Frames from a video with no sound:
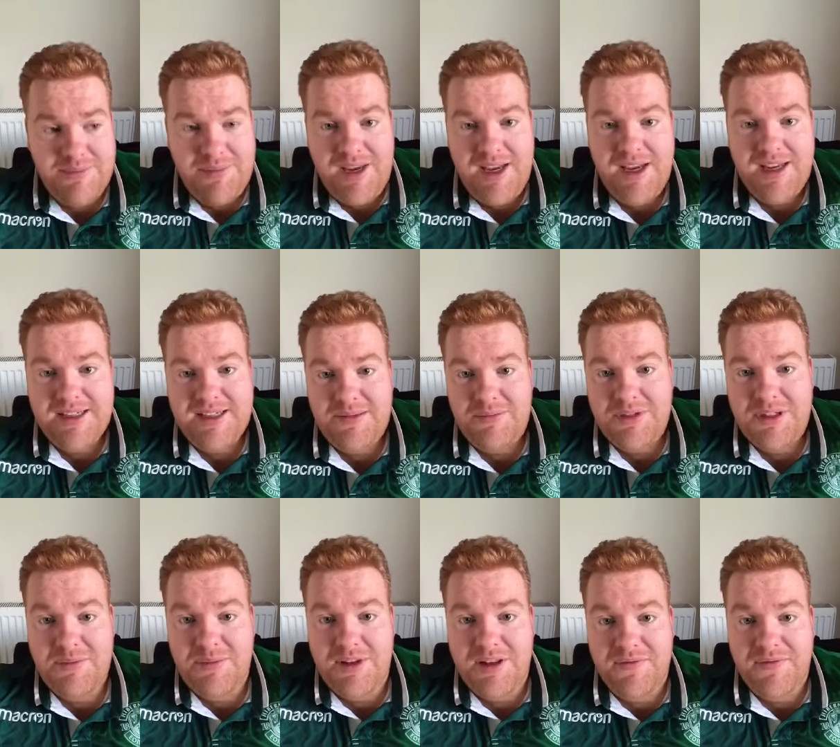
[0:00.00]
to me seems
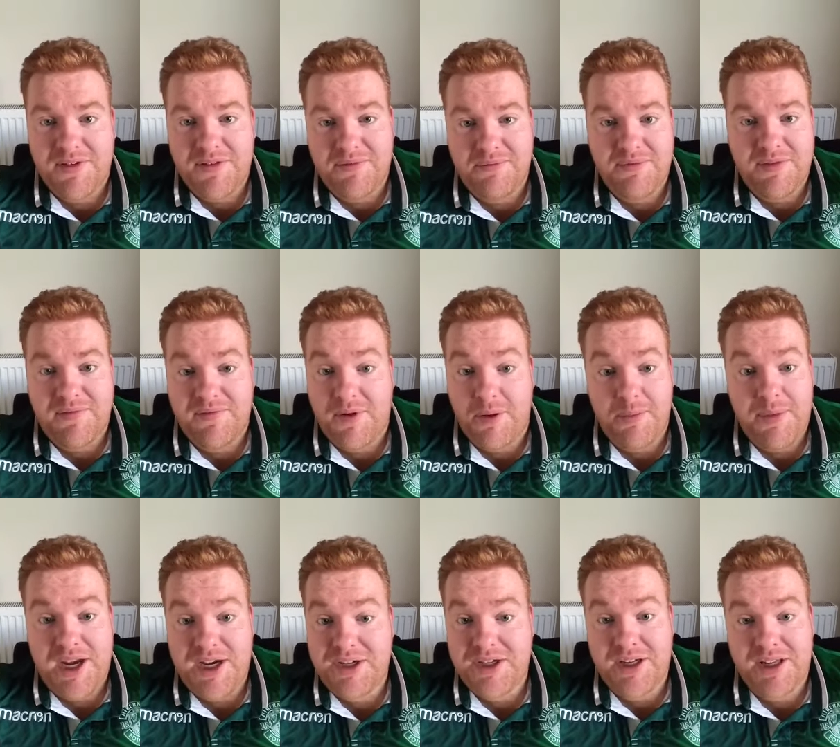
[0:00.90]
to be the
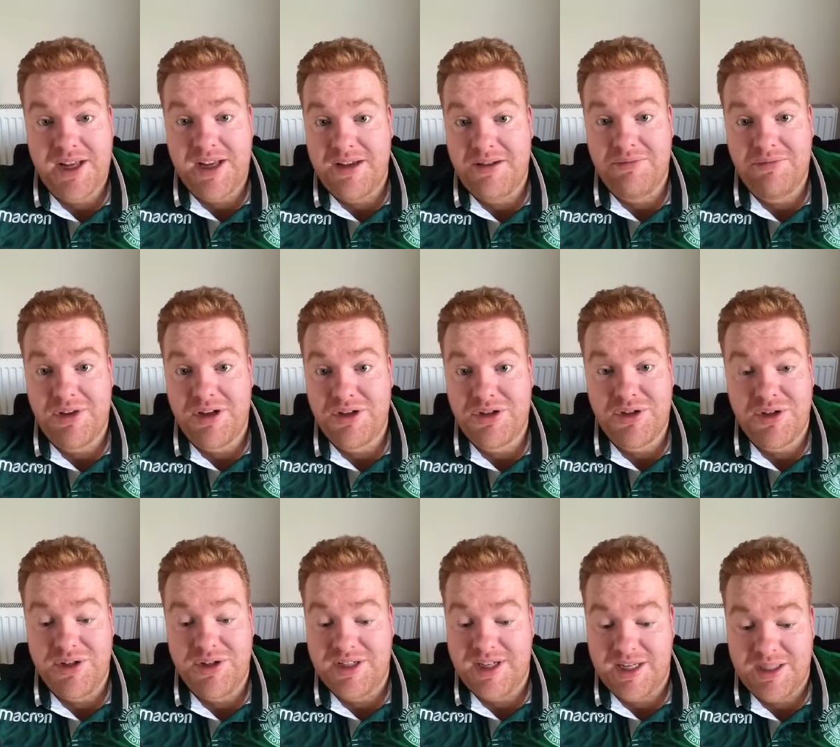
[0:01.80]
formation that
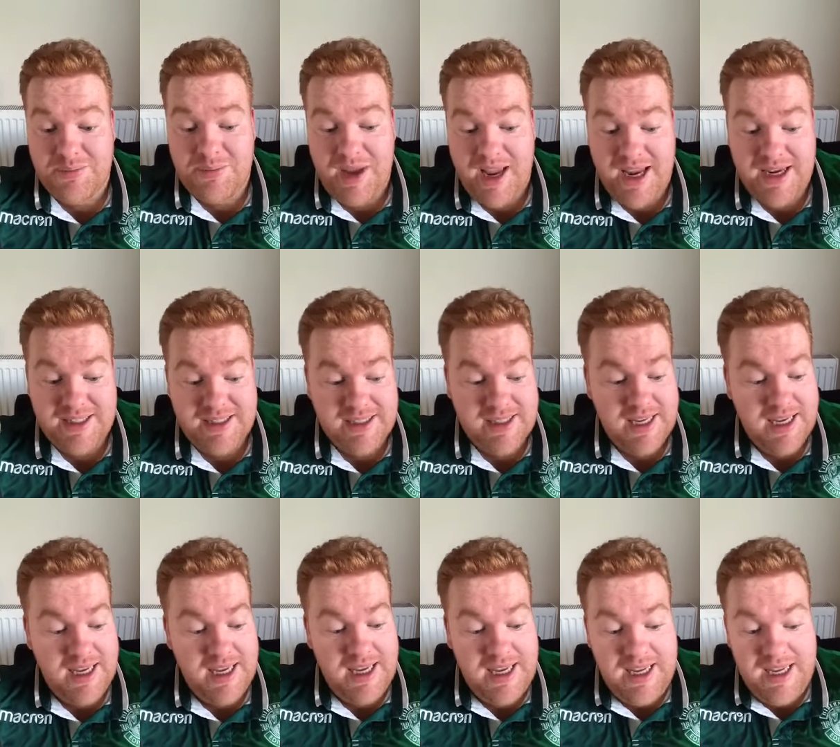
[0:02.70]
suits us best.
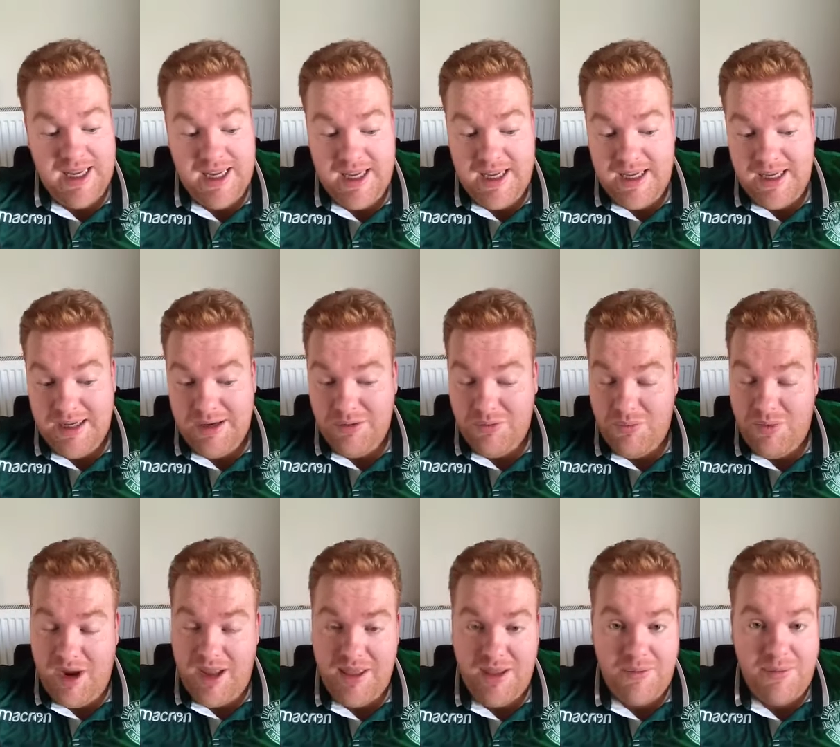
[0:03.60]

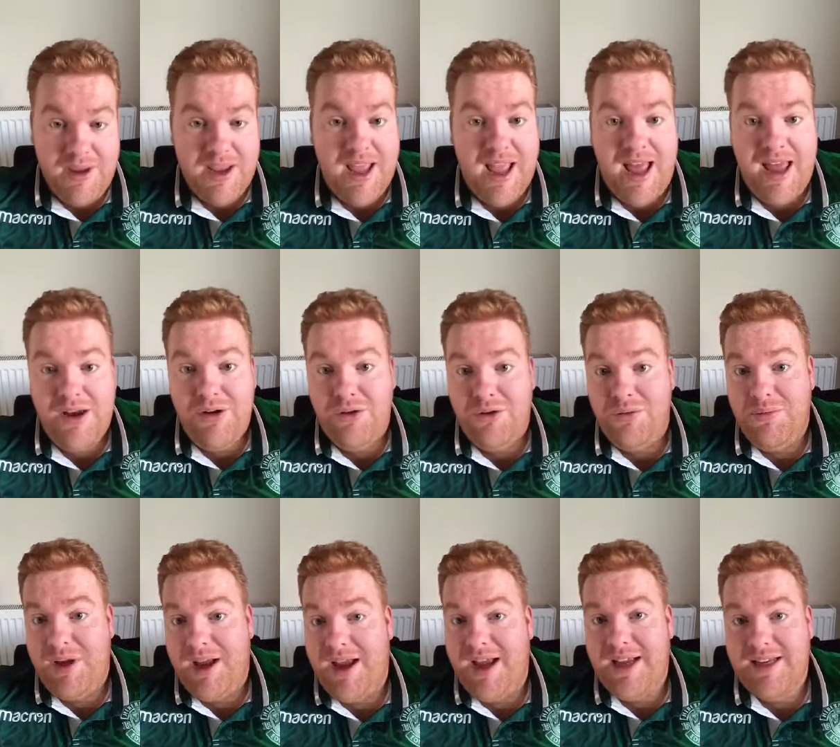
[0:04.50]
Whether we carry on
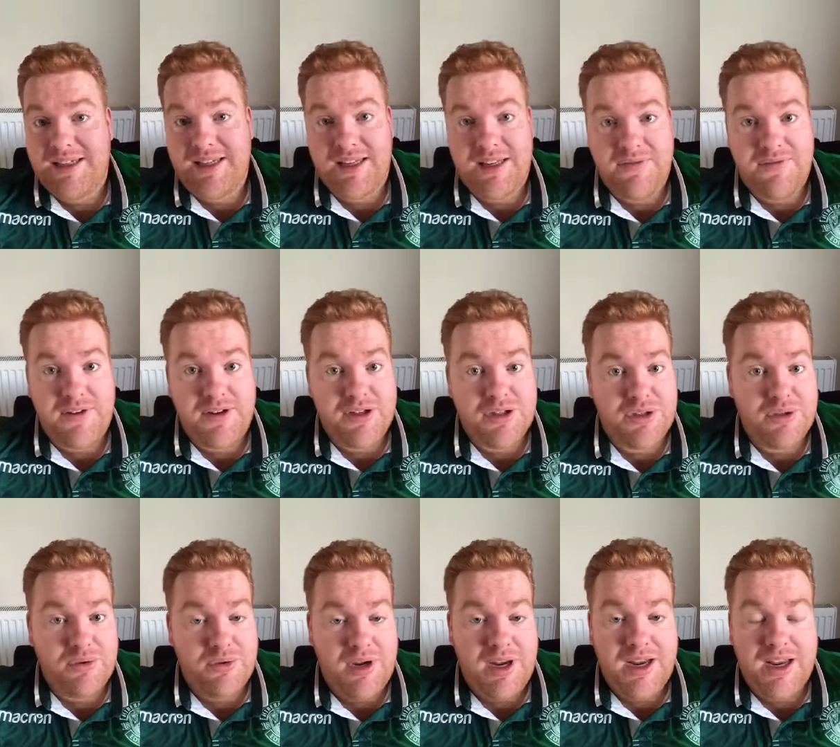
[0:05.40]
with it is a different
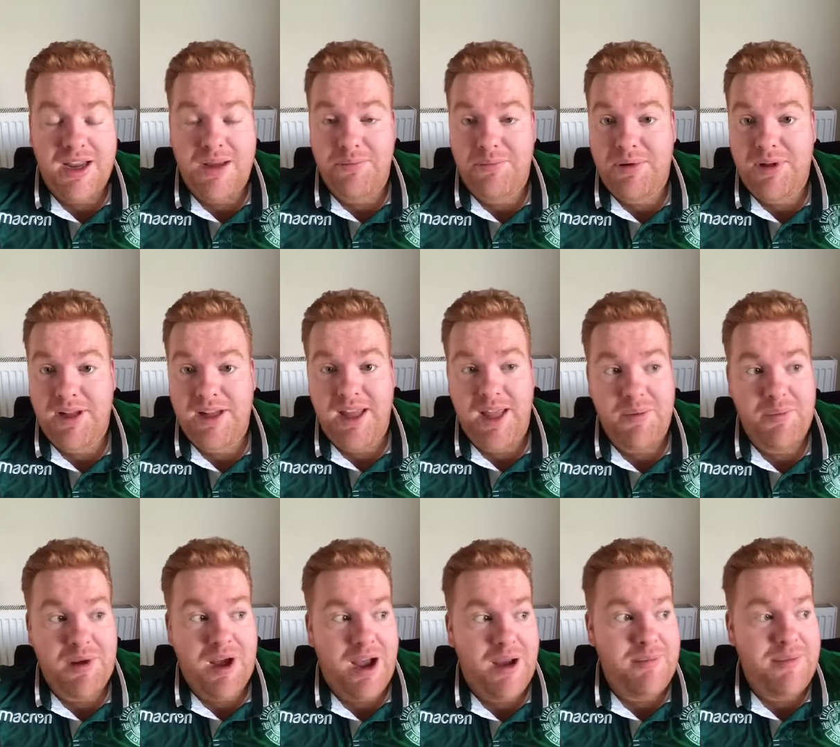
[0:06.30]
story completely,
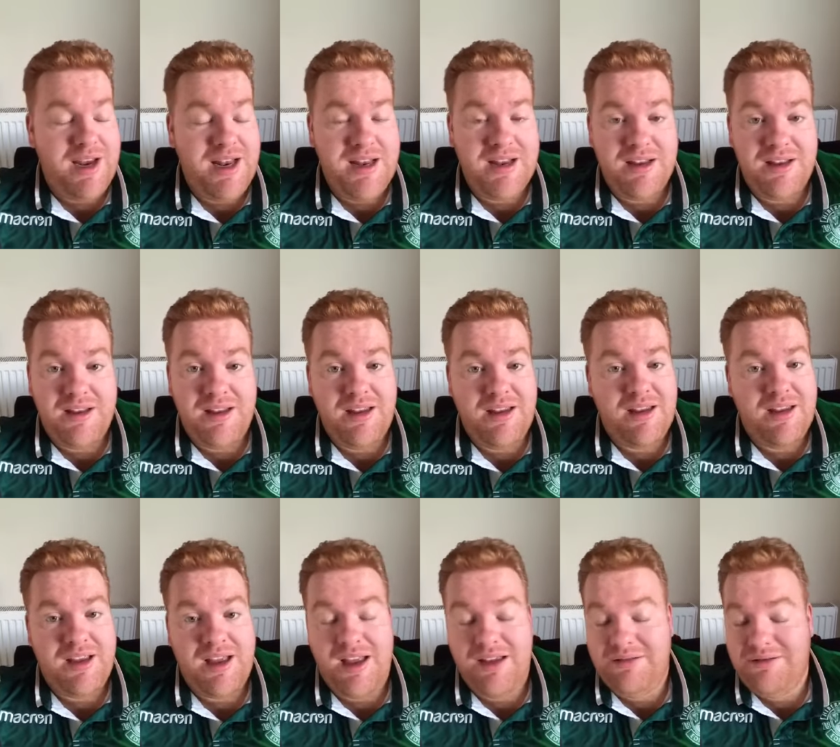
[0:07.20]
but I mean,
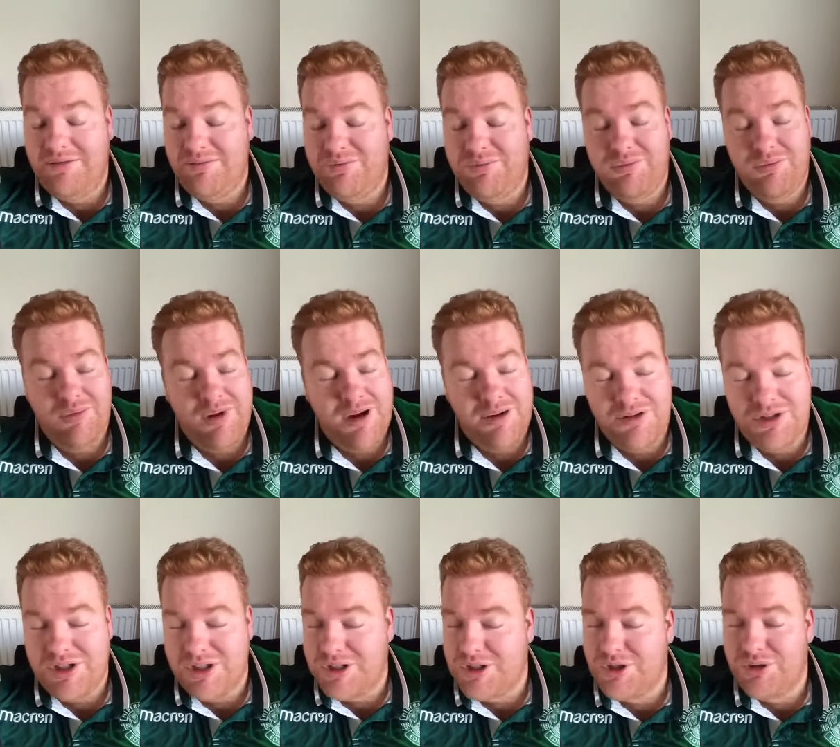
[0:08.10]

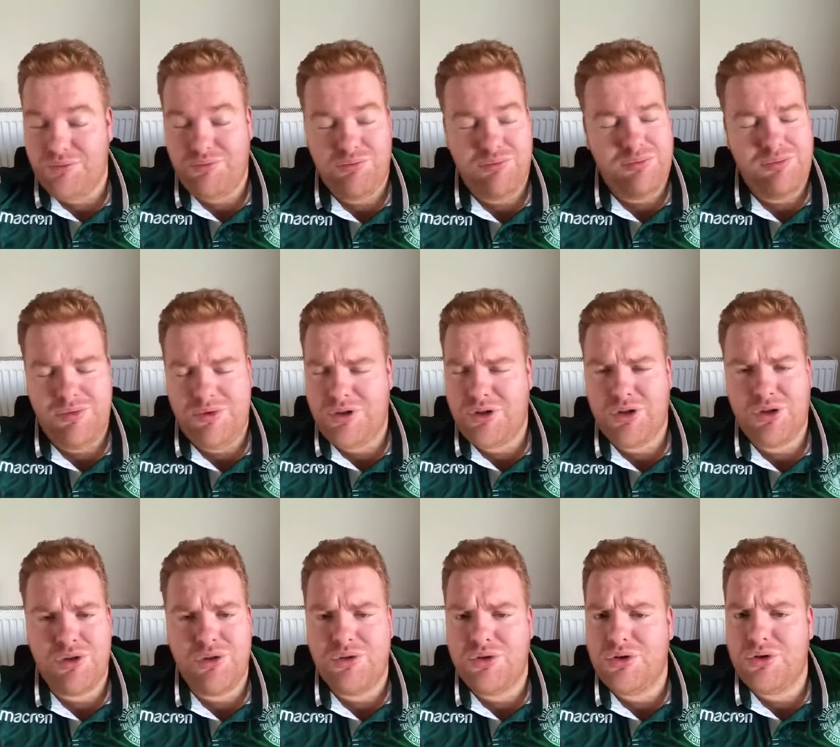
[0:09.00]
just
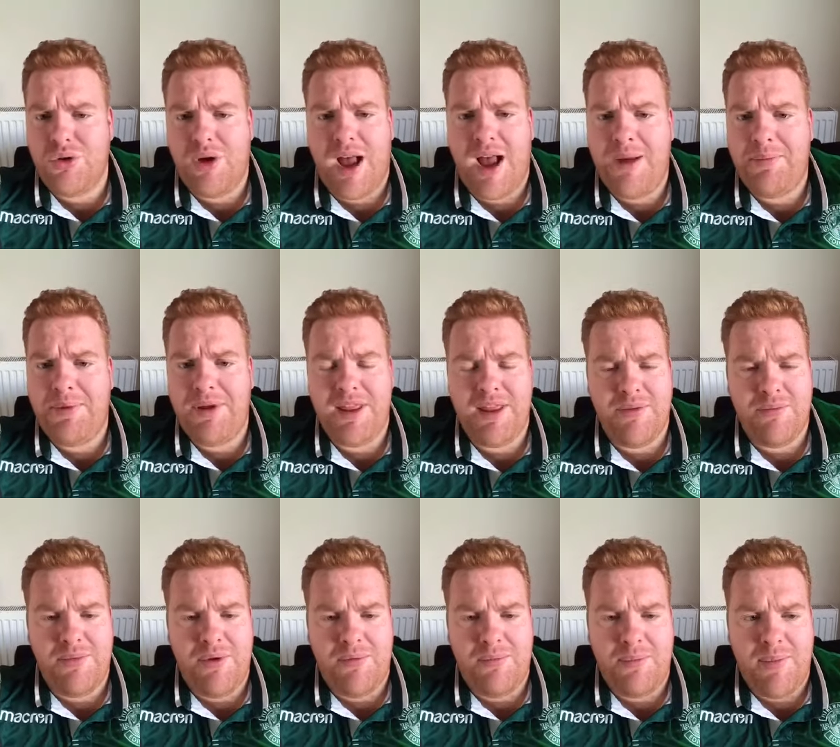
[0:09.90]
so happy that
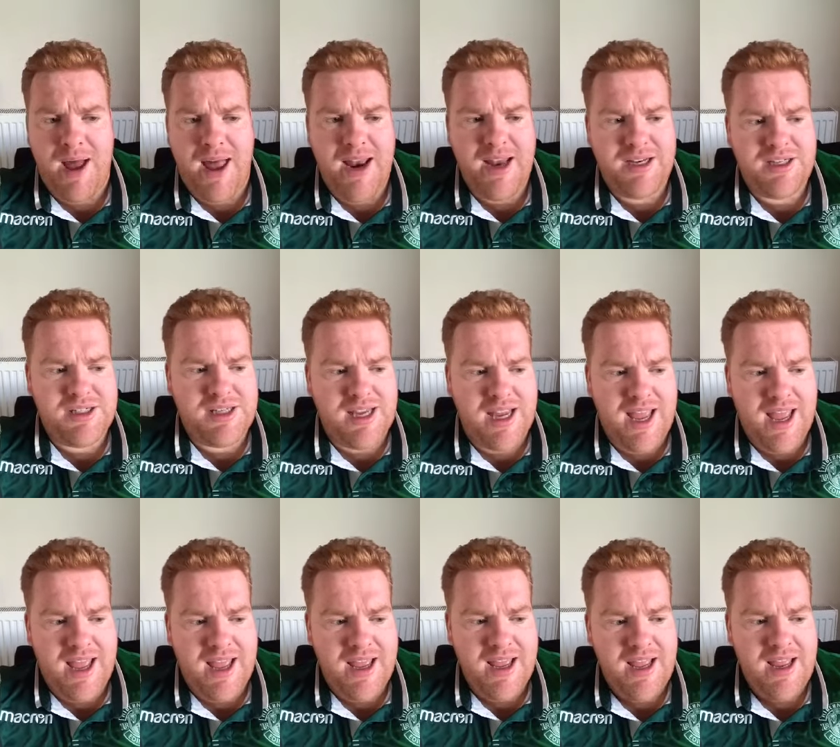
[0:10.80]
we've managed to
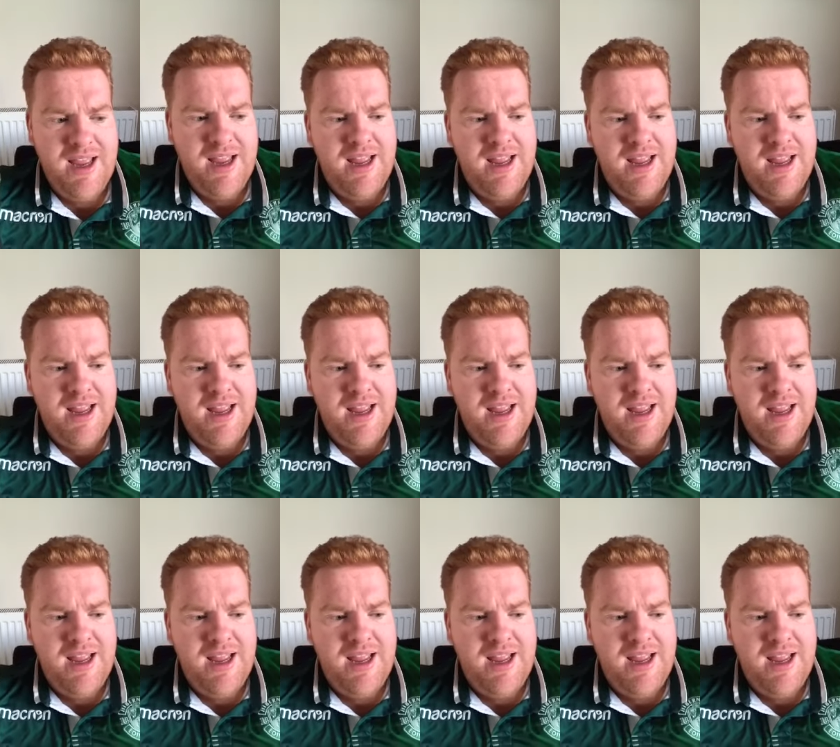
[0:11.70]
get